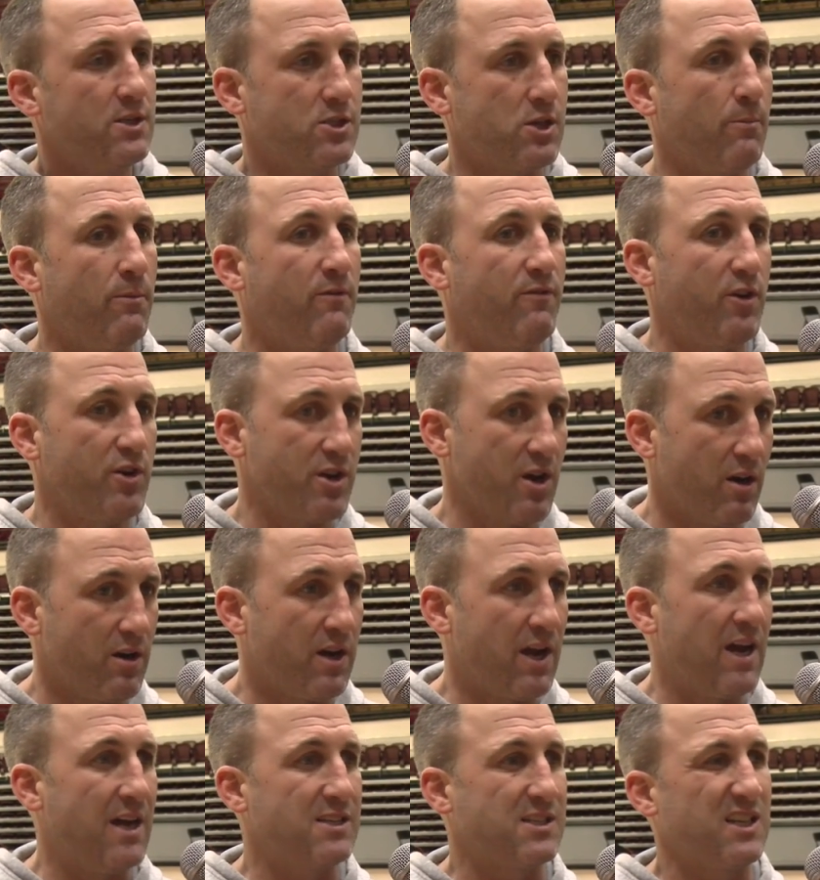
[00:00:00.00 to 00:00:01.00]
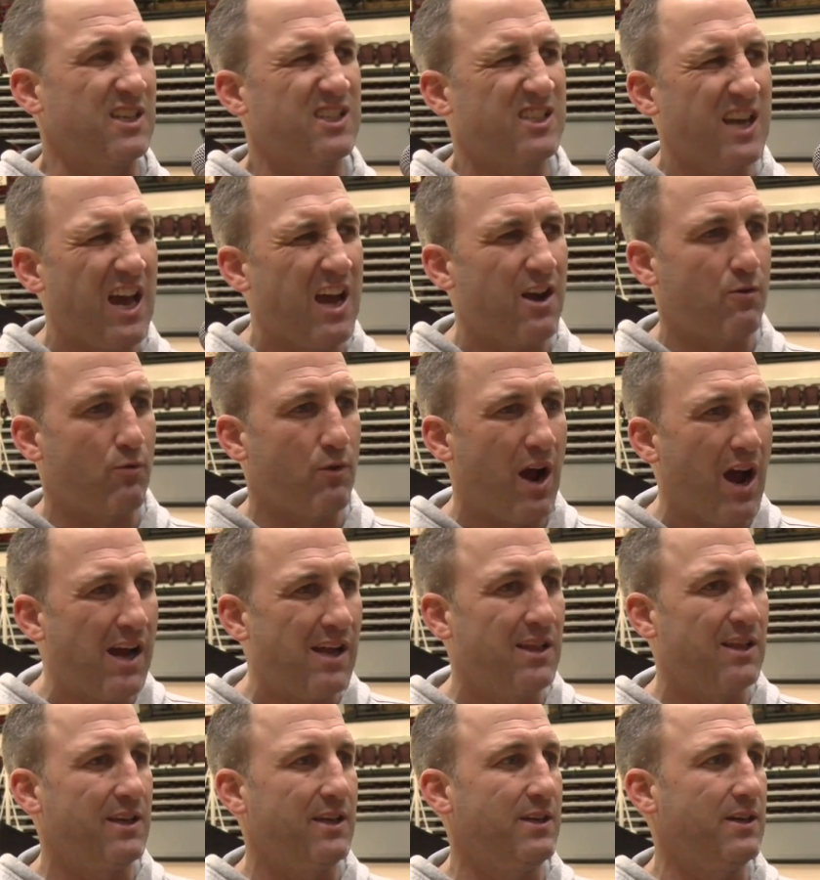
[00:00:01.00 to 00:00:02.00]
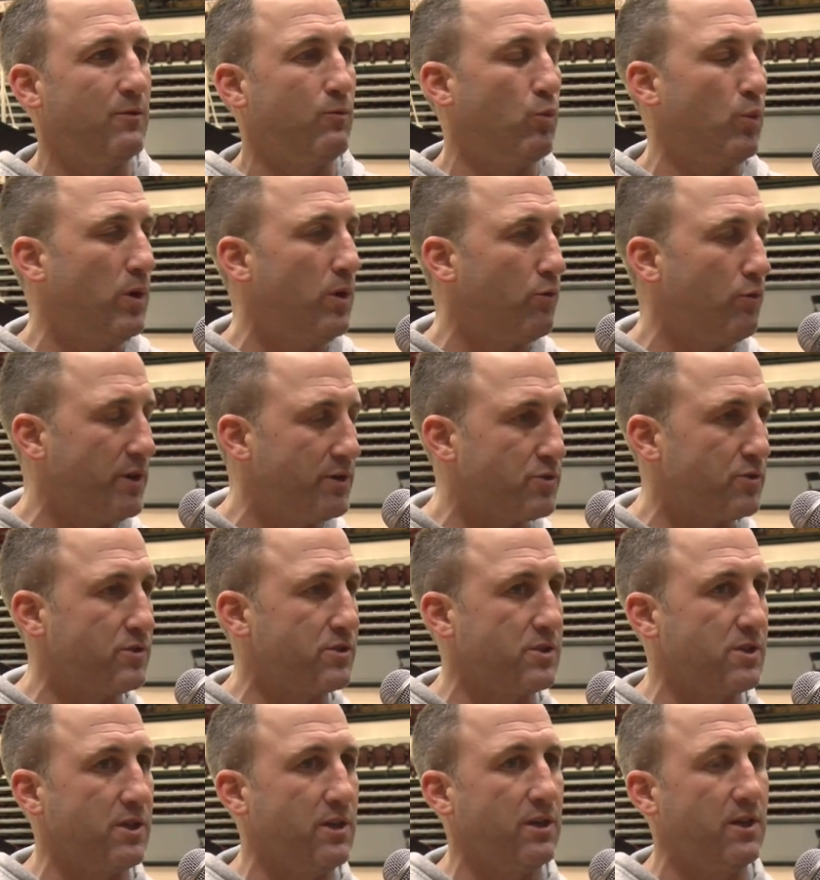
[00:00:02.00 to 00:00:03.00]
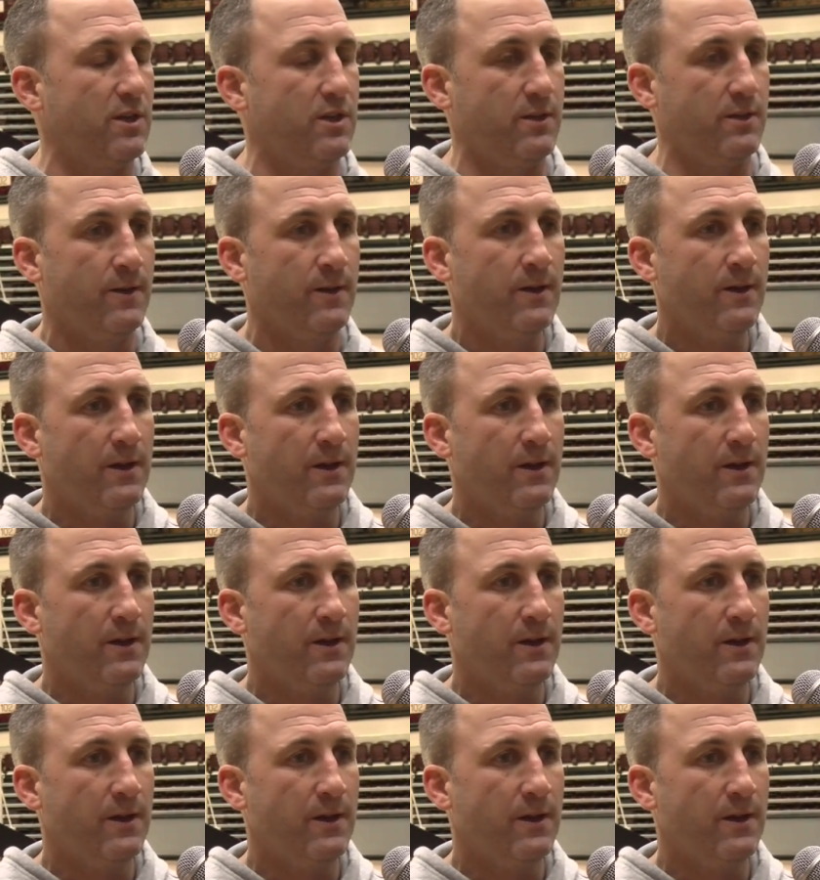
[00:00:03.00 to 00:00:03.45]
some of our young guys like Zach Riley and Will Richardson and